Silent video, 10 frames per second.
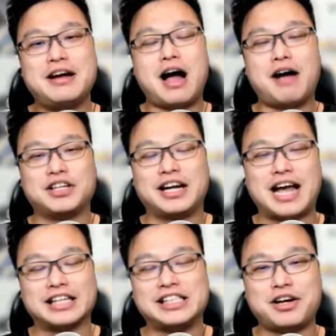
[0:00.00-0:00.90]
after the
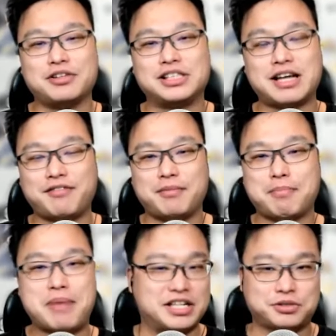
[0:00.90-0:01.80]
Galaxy Note 7
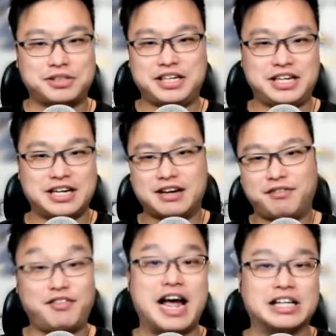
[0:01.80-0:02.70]
battery
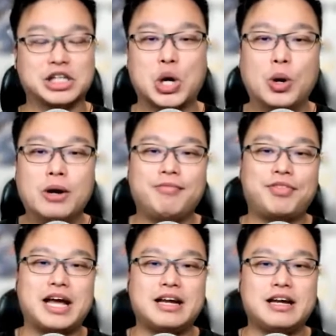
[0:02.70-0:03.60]
fiasco,
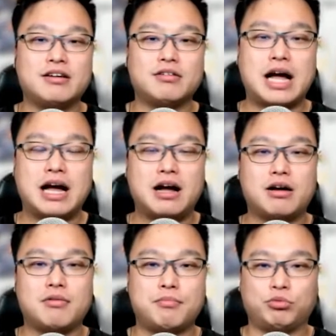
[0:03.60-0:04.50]

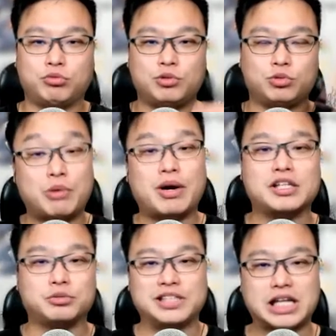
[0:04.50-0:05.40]
they wanted
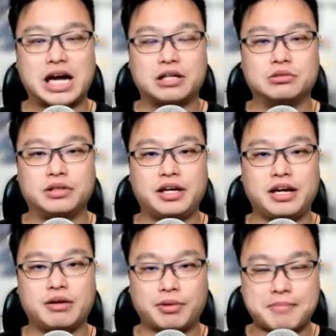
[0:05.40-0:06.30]
to recycle
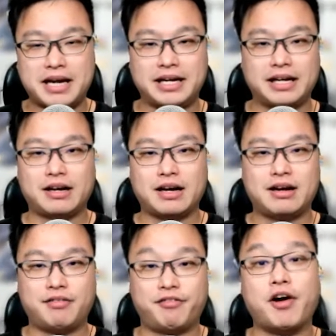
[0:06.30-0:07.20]
the remaining
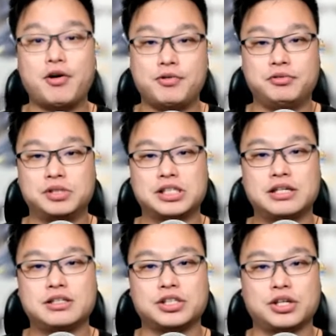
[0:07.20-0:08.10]
phones.
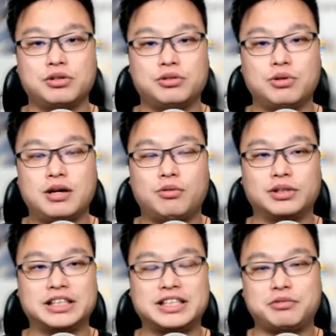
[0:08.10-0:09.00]
So what
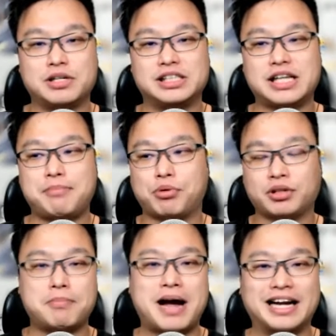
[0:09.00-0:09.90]
they did was they brought
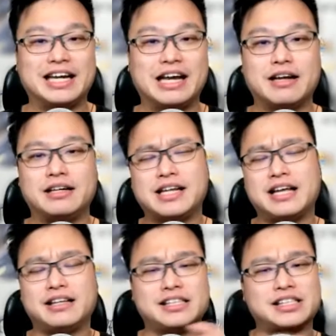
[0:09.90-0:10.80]
them back in, and
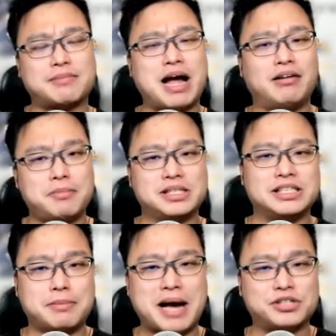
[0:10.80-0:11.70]
they somehow limited
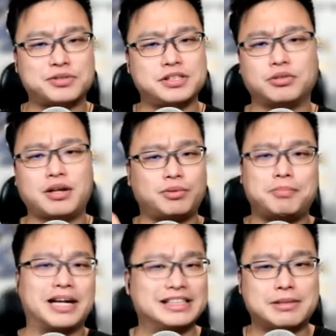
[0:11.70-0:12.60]
the batteries, or they
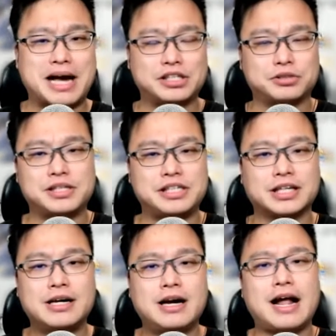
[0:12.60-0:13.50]
replaced the batteries,
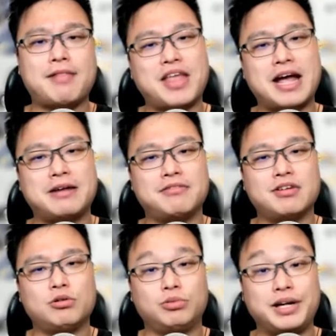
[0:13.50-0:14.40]
and then
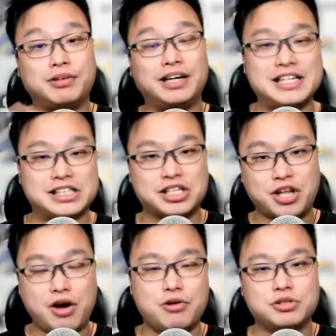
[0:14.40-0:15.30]
re-released
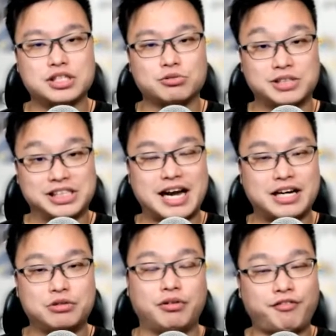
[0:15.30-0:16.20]
those
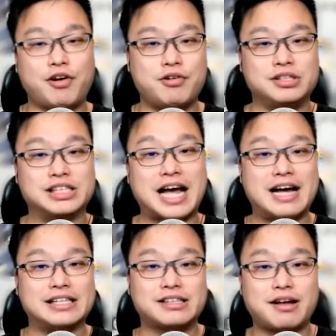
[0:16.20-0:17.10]
recycled phones
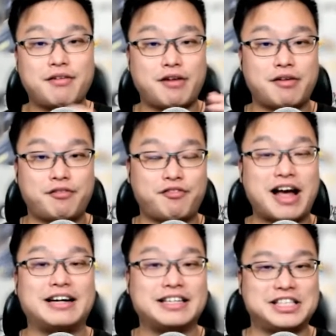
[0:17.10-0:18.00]
as a
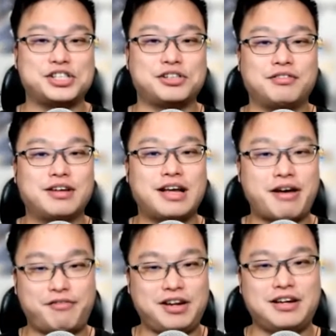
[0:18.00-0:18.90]
Fan Edition
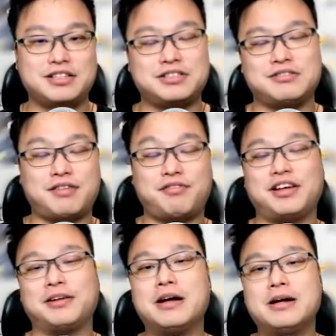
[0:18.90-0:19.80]
FE
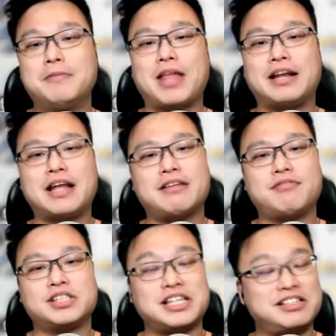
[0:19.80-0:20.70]
thing. And
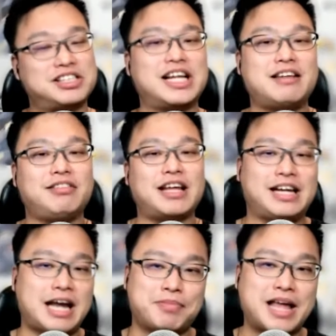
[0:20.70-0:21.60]
then since then, they
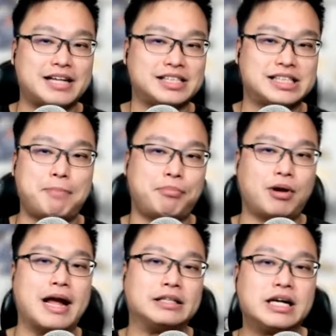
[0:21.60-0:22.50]
kept that
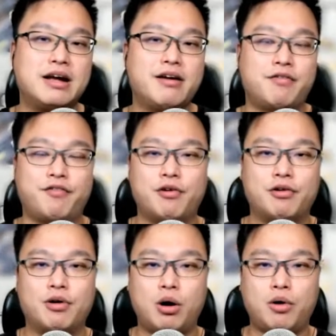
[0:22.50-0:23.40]
sub-brand
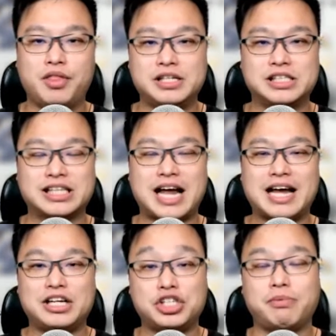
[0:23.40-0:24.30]
for all the
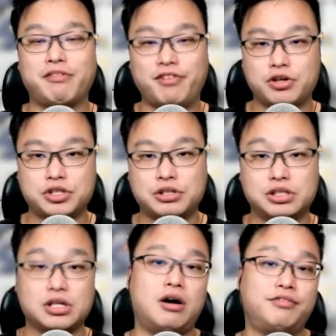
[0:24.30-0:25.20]
slightly cheaper versions
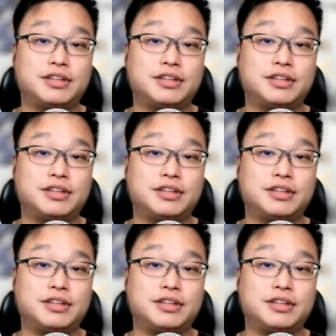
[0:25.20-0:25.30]
of